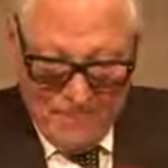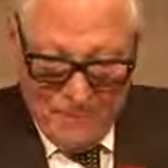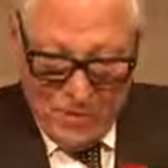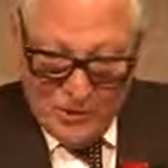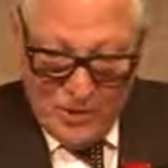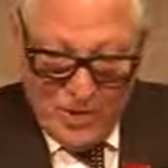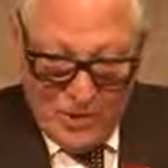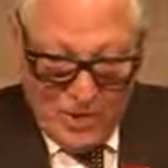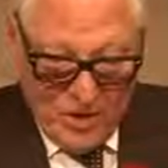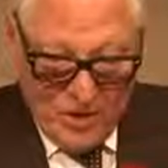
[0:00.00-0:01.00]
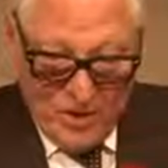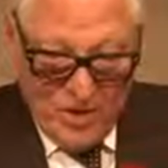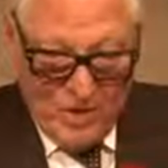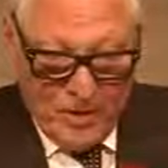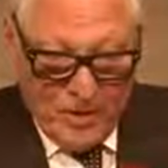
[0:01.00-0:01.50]
I've worked with him on
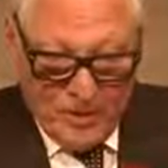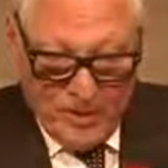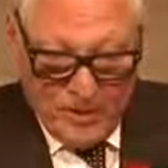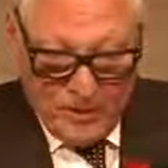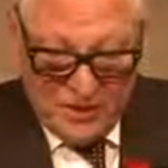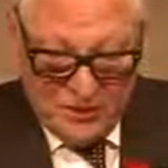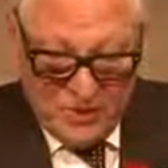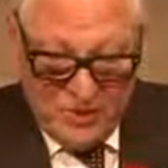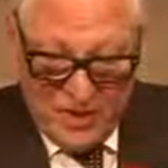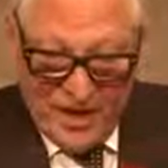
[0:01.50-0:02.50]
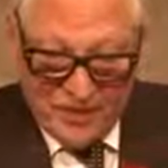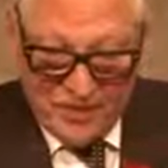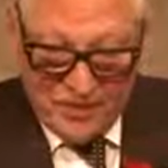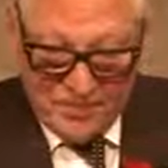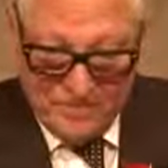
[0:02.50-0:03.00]
public policy since 2000.